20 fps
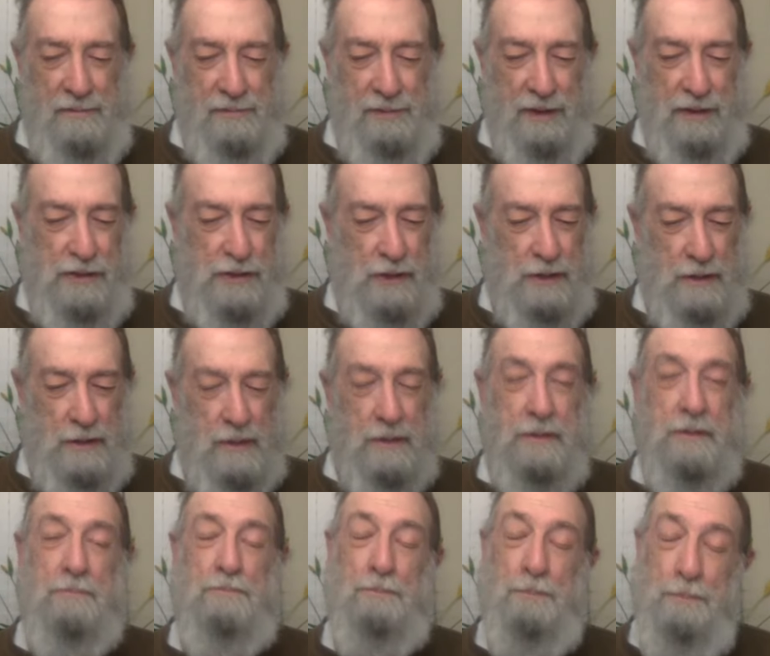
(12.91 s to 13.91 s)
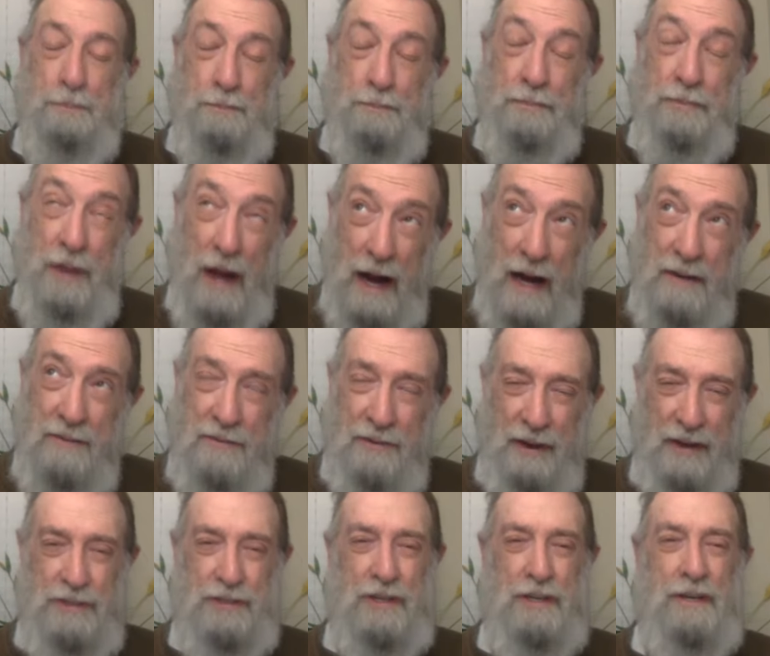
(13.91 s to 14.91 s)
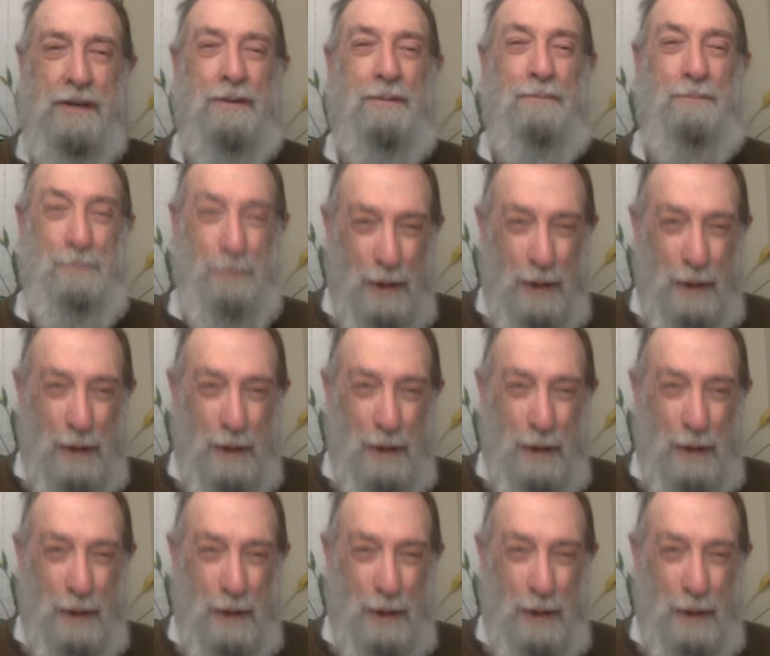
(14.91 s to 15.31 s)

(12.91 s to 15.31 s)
fiction, nonfiction